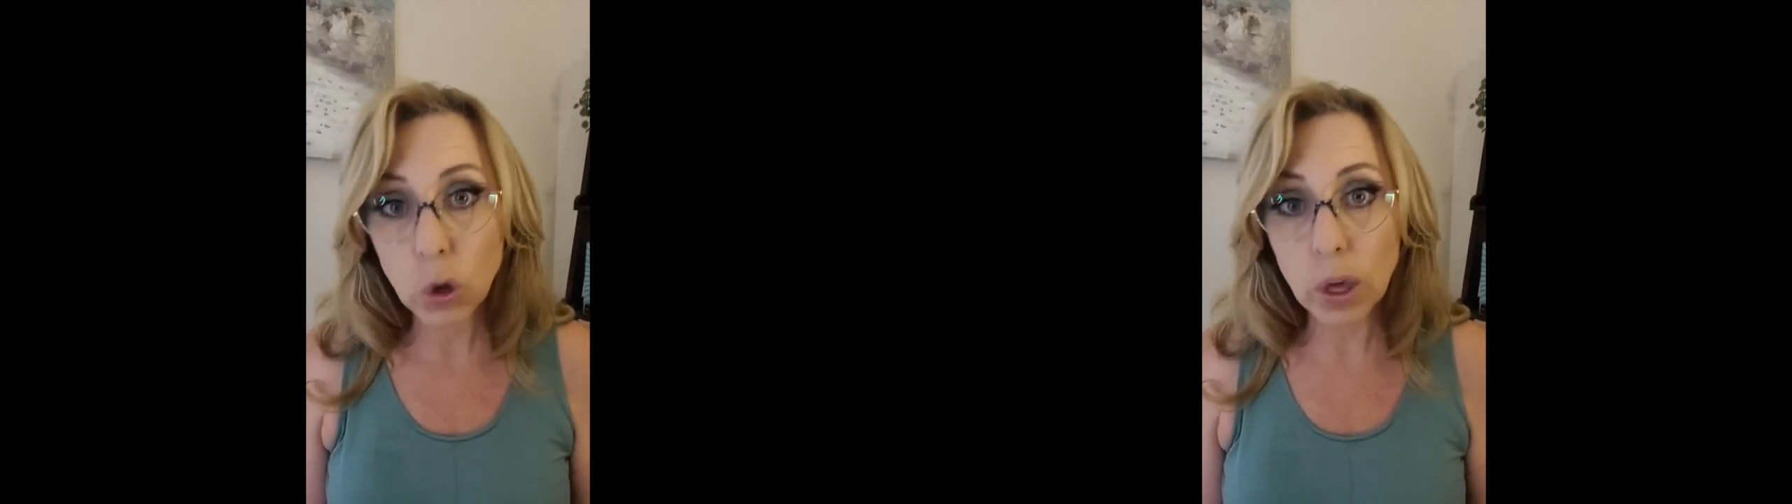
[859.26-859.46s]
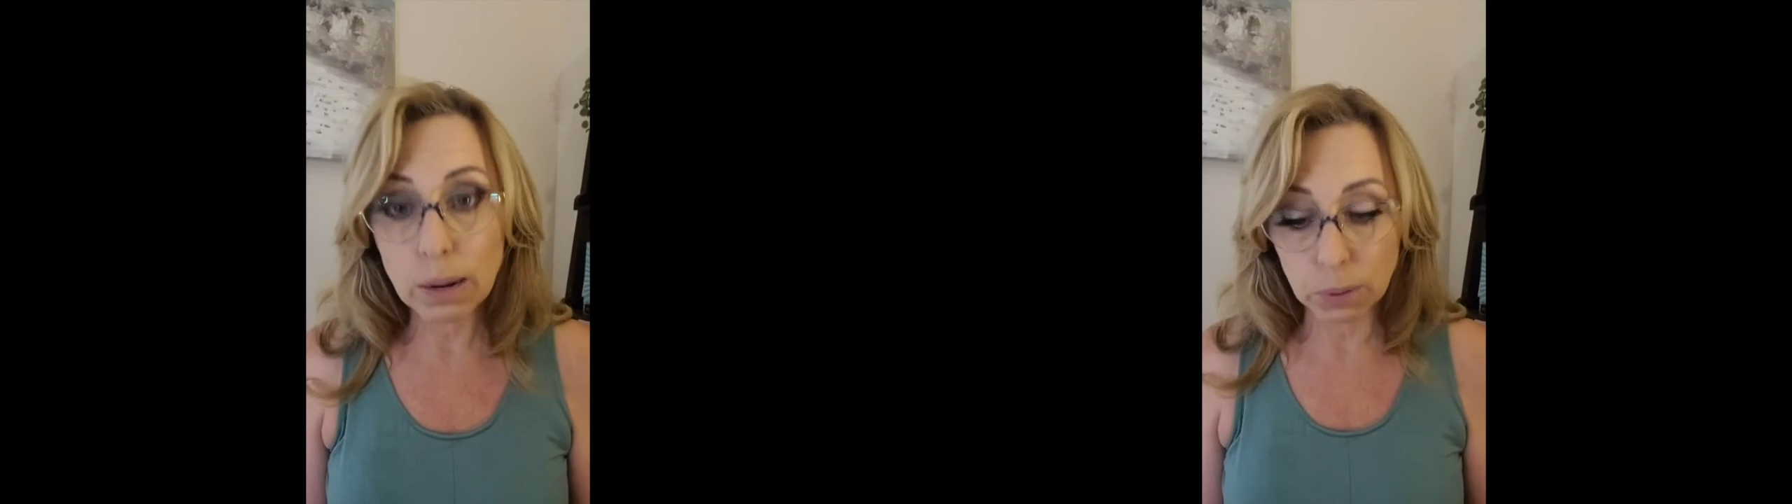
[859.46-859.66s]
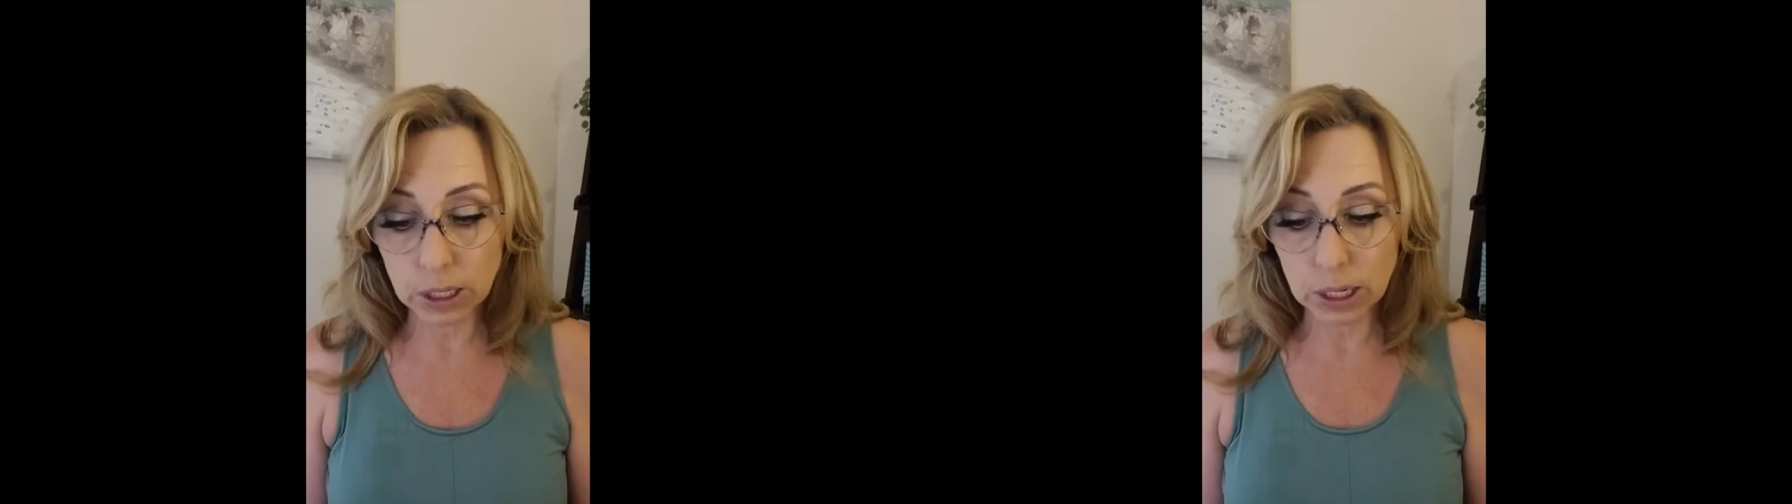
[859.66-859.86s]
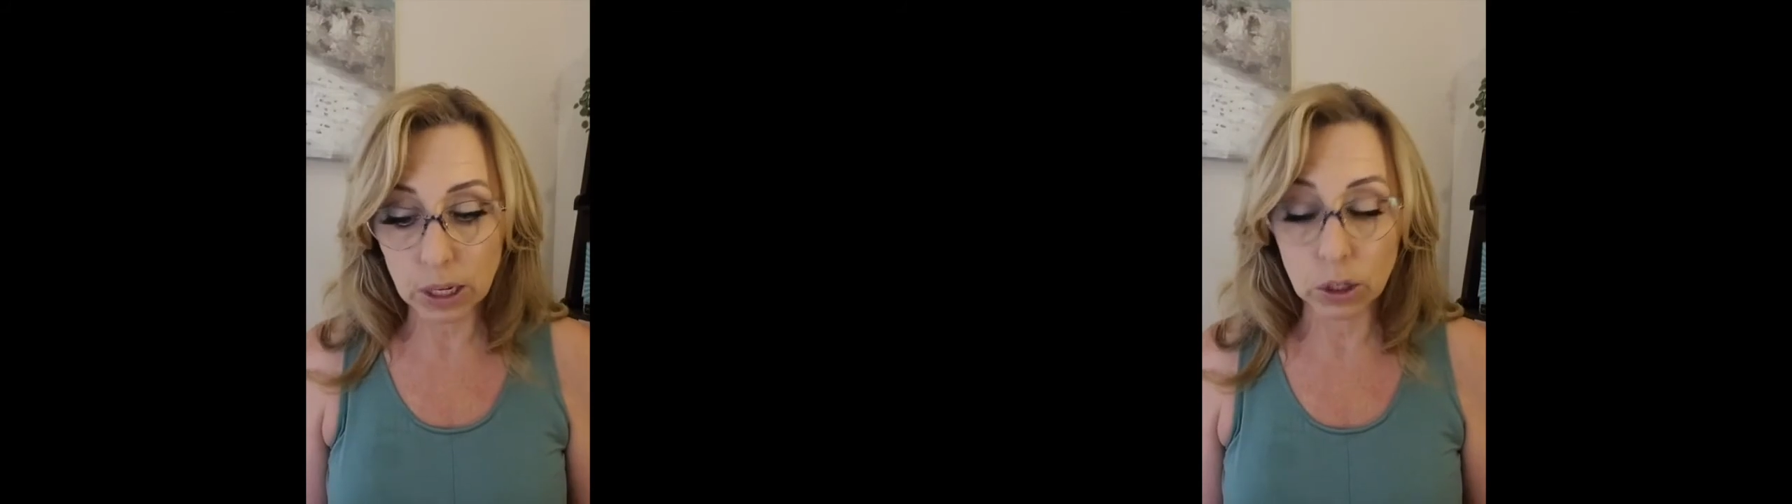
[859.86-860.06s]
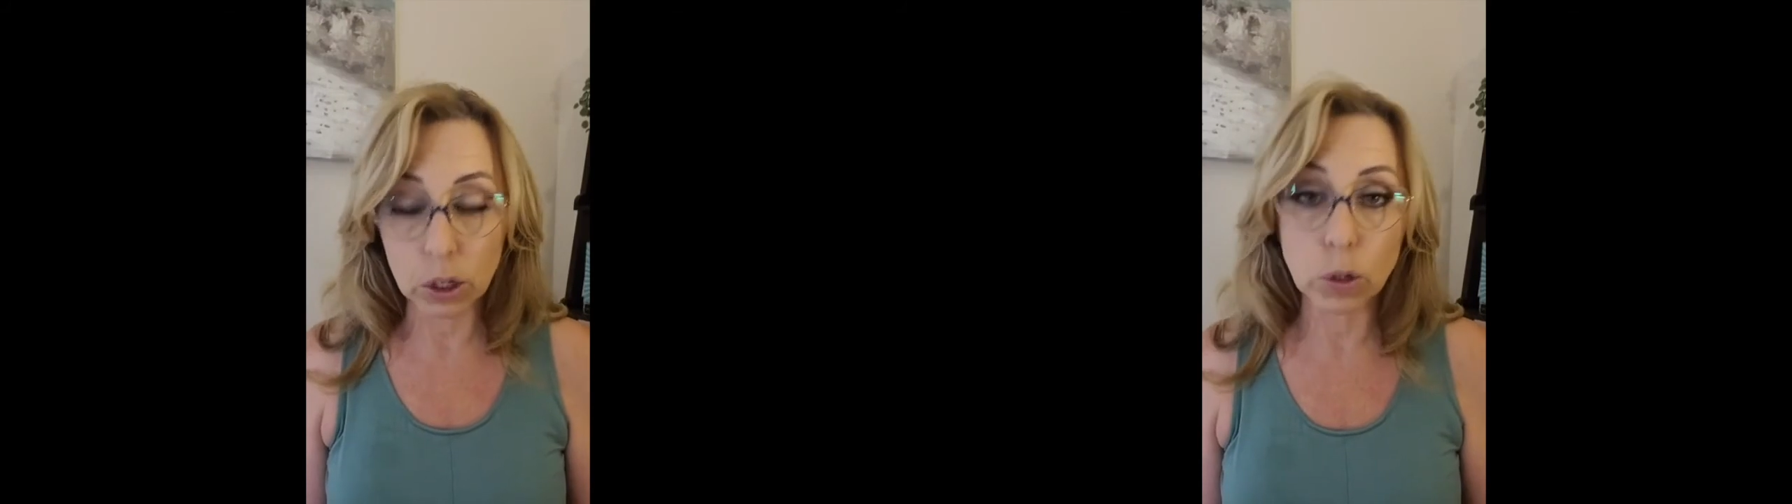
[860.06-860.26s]
in
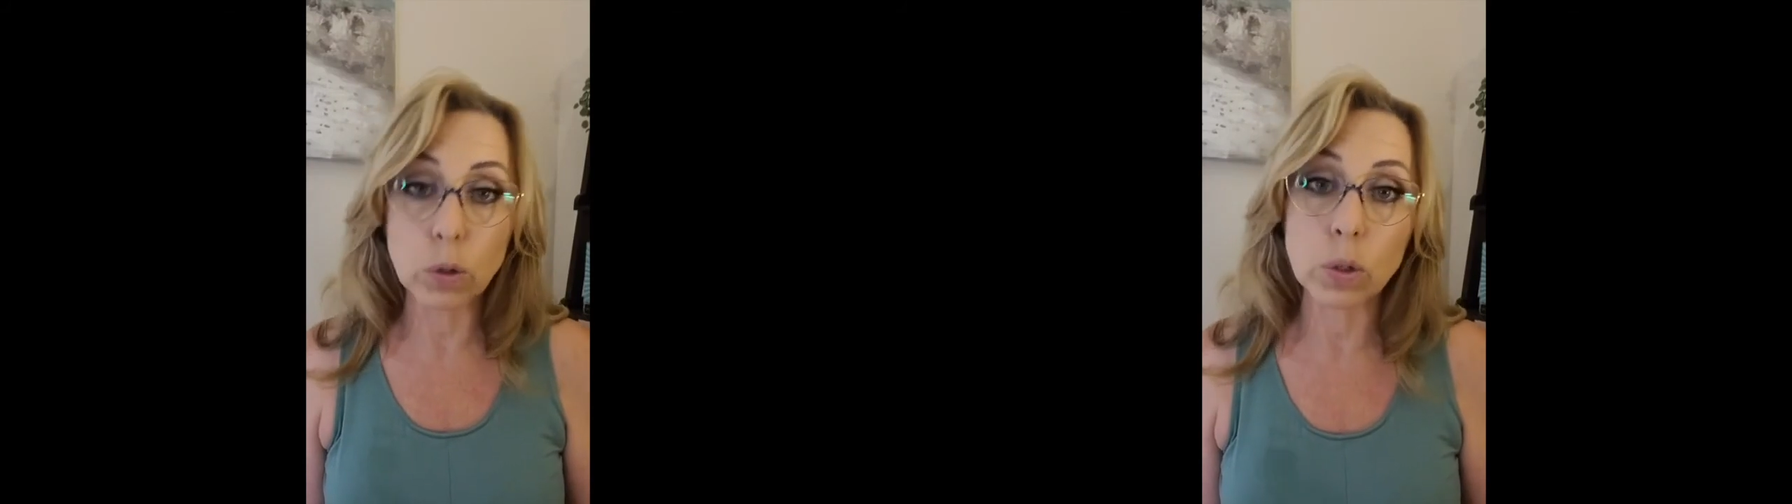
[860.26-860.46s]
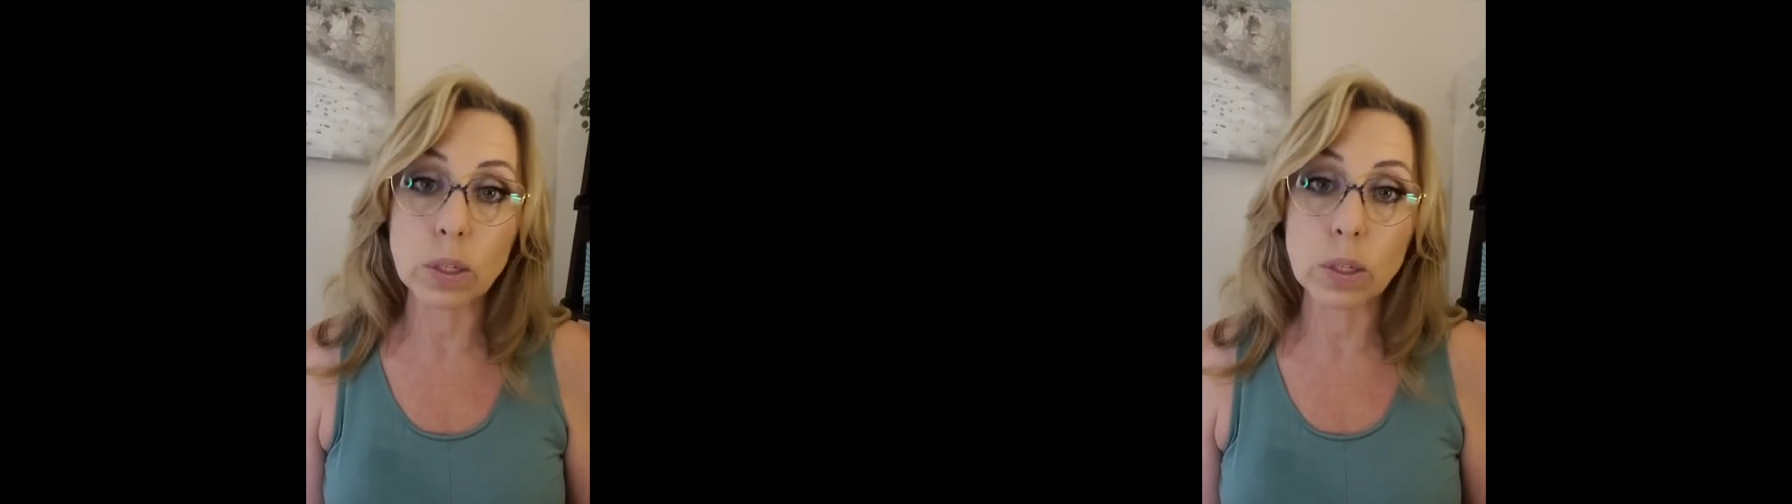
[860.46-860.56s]
particular, who